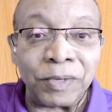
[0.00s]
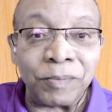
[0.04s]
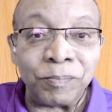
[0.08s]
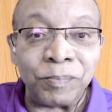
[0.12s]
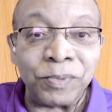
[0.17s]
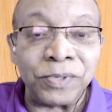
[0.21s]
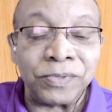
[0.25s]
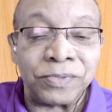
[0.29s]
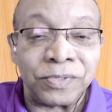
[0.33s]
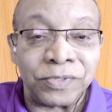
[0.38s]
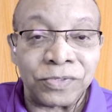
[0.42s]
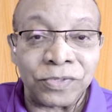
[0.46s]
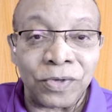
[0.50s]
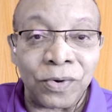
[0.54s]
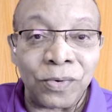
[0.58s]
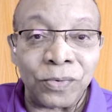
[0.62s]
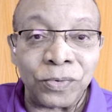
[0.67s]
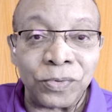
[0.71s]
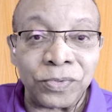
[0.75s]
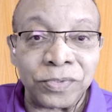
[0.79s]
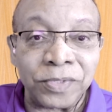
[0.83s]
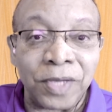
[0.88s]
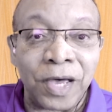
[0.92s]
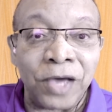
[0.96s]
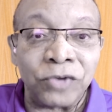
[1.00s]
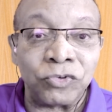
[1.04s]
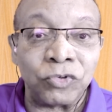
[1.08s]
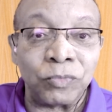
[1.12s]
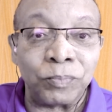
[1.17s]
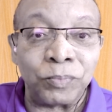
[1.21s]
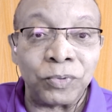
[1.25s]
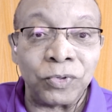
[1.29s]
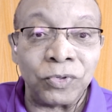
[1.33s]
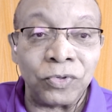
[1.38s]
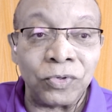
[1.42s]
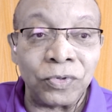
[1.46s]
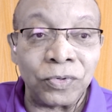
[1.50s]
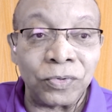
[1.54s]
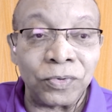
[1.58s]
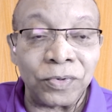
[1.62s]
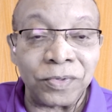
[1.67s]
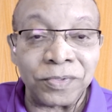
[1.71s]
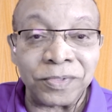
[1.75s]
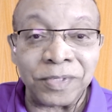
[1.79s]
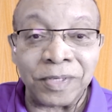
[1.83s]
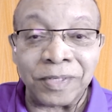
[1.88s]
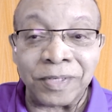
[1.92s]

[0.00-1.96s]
business owners, entrepreneurs.